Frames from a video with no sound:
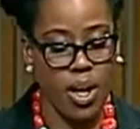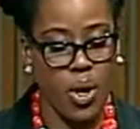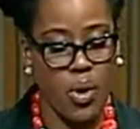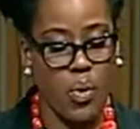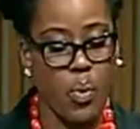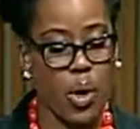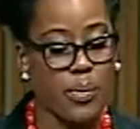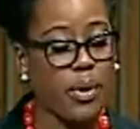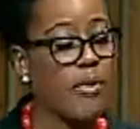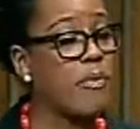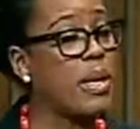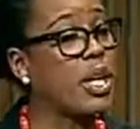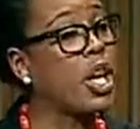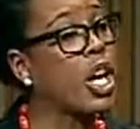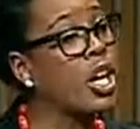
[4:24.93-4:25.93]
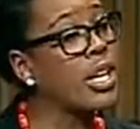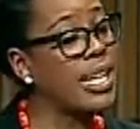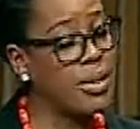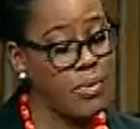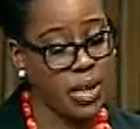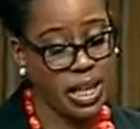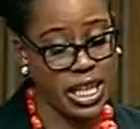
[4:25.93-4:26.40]
When we've been hurt
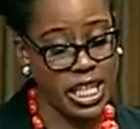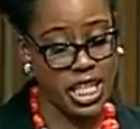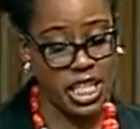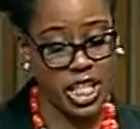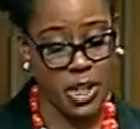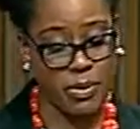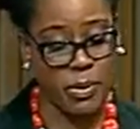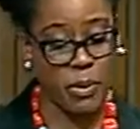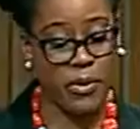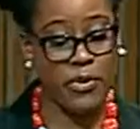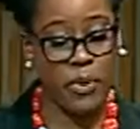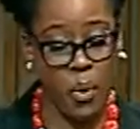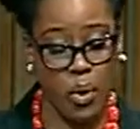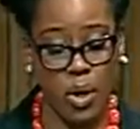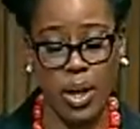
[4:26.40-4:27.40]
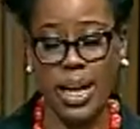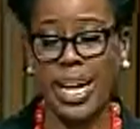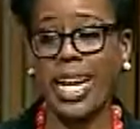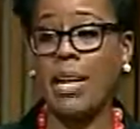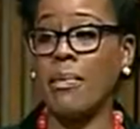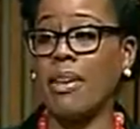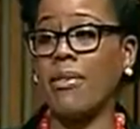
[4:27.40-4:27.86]
in relationships before, it
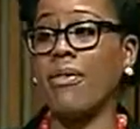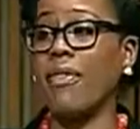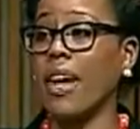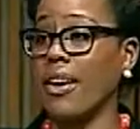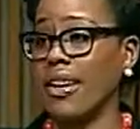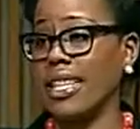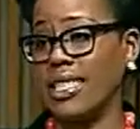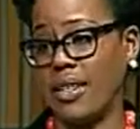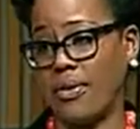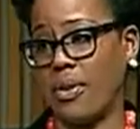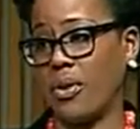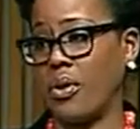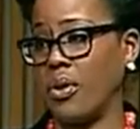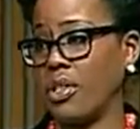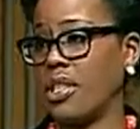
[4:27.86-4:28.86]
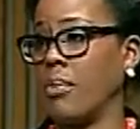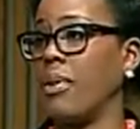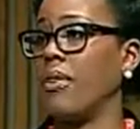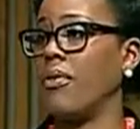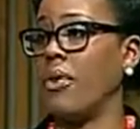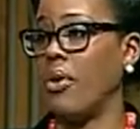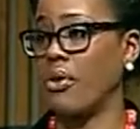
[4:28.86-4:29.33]
can be very difficult to be
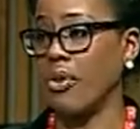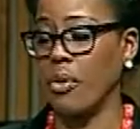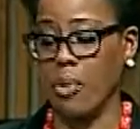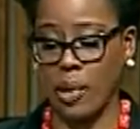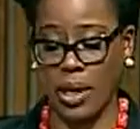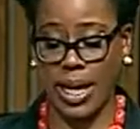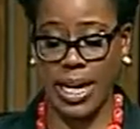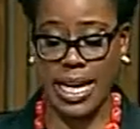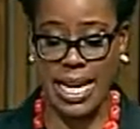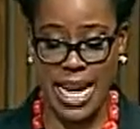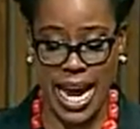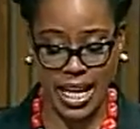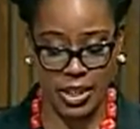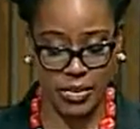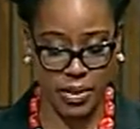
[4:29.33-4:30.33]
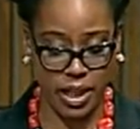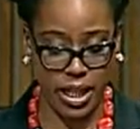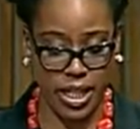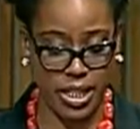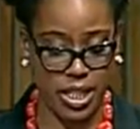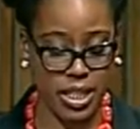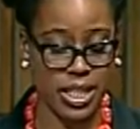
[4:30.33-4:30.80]
vulnerable in a next
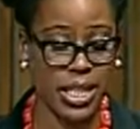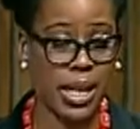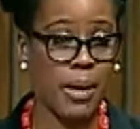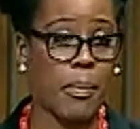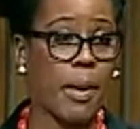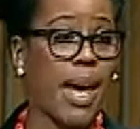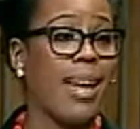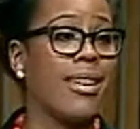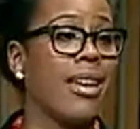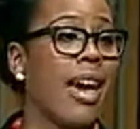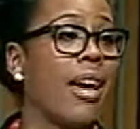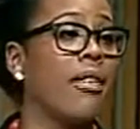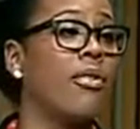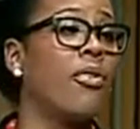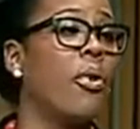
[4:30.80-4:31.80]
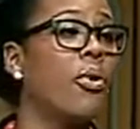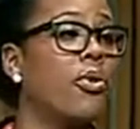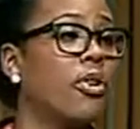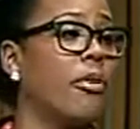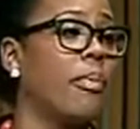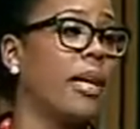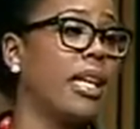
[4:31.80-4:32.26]
relationship. And yet,
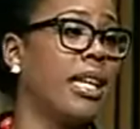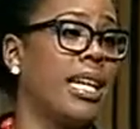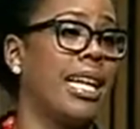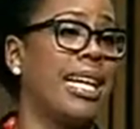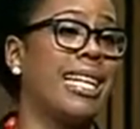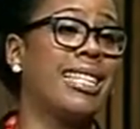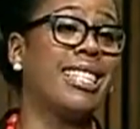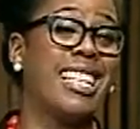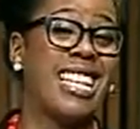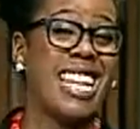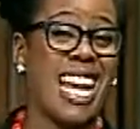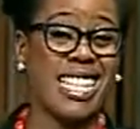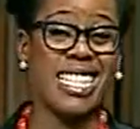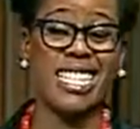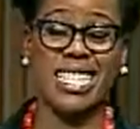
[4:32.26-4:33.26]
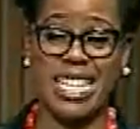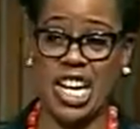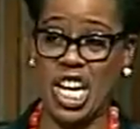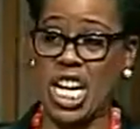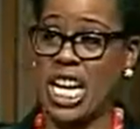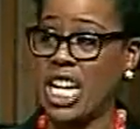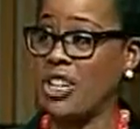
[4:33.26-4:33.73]
vulnerability is a
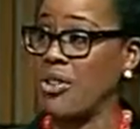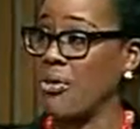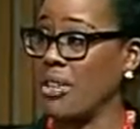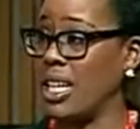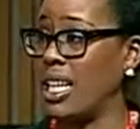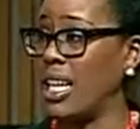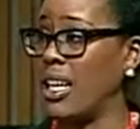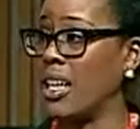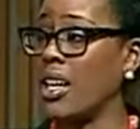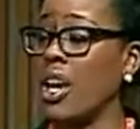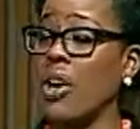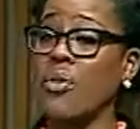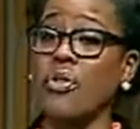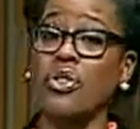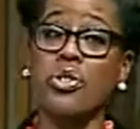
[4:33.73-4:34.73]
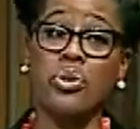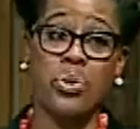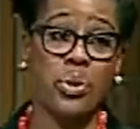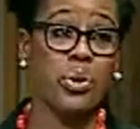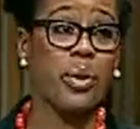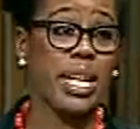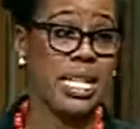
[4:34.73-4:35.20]
necessary ingredient for
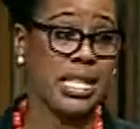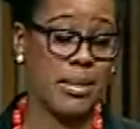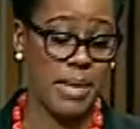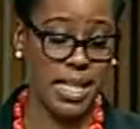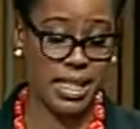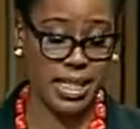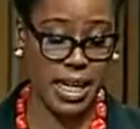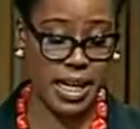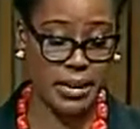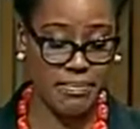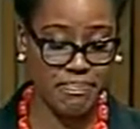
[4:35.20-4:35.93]
true intimacy.